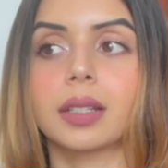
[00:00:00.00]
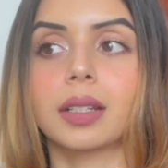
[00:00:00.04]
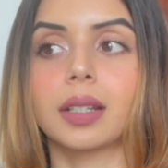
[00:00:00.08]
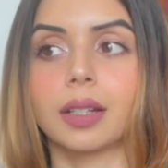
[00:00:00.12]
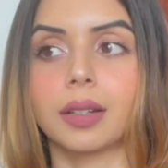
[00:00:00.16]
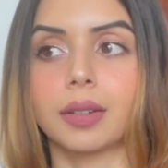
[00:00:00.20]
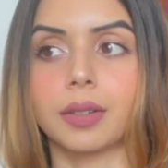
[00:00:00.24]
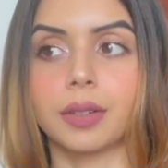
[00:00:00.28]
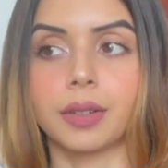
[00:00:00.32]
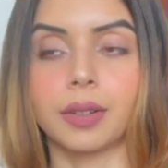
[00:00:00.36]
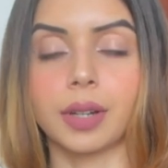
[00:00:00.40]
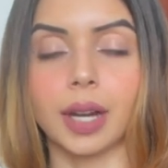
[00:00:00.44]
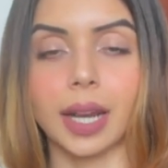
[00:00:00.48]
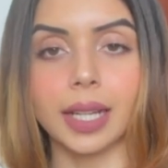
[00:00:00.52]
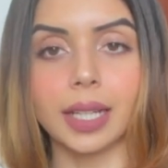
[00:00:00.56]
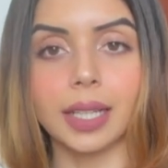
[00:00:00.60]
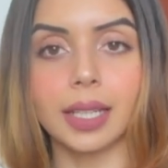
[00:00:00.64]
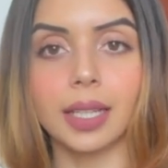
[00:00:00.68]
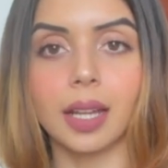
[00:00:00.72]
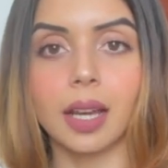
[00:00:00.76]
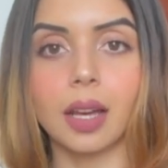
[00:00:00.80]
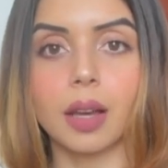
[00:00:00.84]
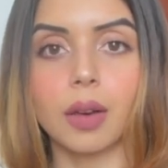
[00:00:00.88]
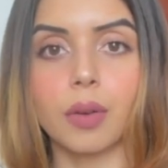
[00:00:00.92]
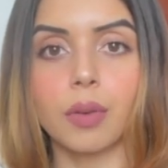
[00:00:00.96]
right
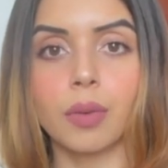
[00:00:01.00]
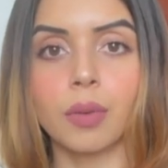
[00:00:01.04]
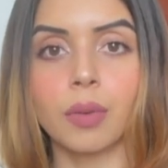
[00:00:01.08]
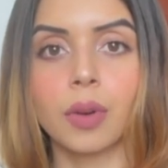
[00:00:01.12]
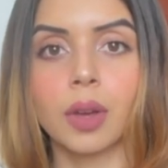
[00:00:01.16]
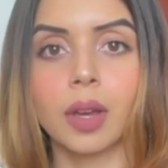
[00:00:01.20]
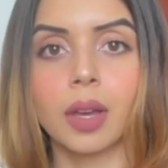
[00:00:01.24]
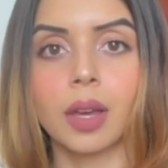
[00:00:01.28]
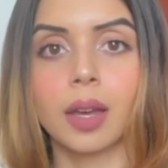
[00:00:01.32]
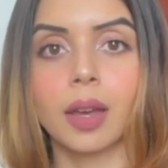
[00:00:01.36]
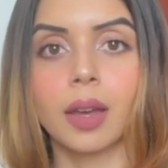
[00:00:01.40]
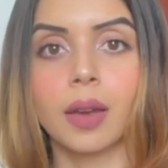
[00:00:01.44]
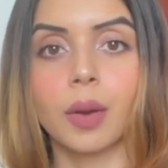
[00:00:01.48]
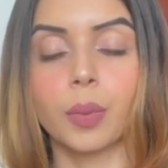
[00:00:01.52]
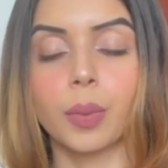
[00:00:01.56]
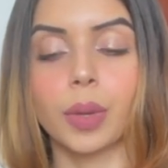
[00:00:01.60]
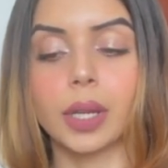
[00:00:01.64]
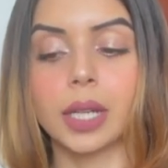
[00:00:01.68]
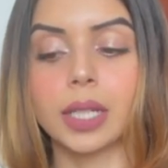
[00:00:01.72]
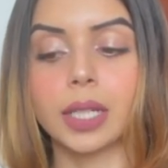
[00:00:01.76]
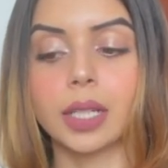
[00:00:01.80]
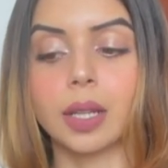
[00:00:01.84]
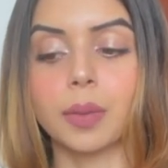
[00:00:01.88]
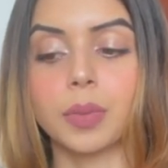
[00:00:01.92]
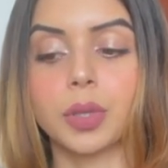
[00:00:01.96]
now, when it
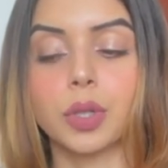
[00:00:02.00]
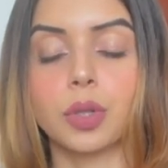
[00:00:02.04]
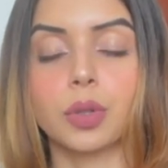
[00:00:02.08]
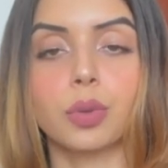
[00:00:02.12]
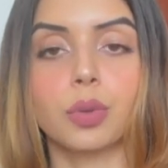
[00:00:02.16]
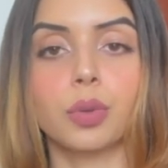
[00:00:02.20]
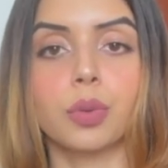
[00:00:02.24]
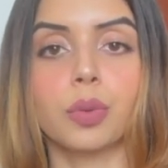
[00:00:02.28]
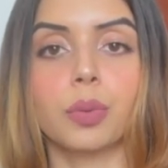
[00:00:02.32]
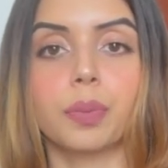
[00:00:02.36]
comes to